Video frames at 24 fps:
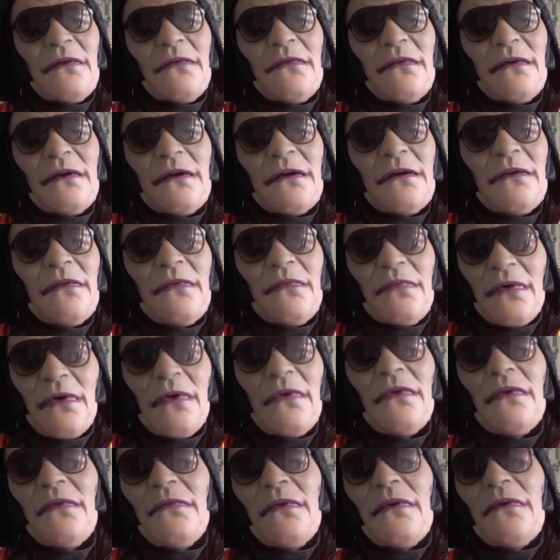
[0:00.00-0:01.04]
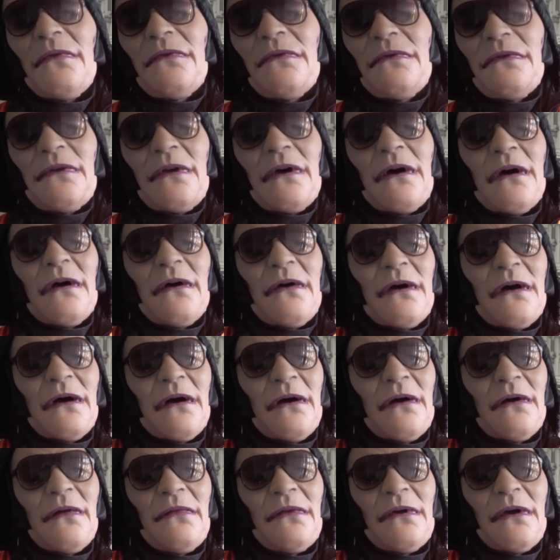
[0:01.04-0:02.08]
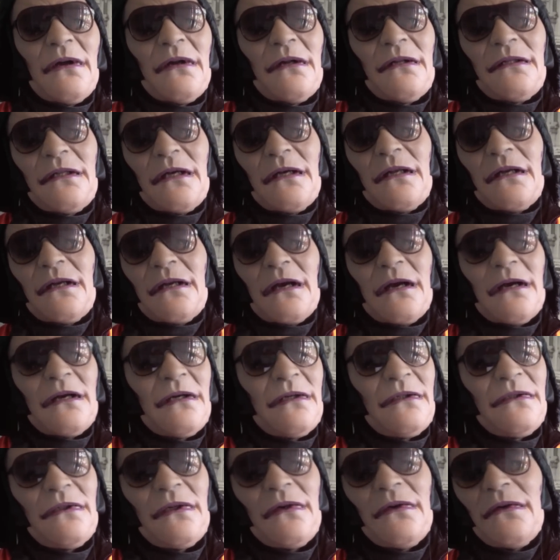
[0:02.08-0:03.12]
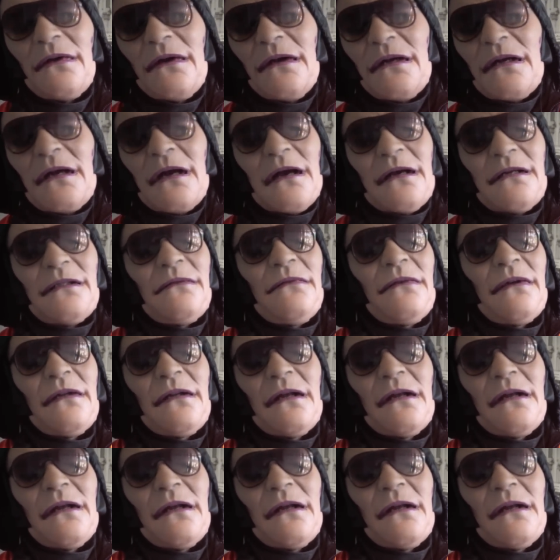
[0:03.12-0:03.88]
think it's possible. So I'm going to dedicate a song to Casper.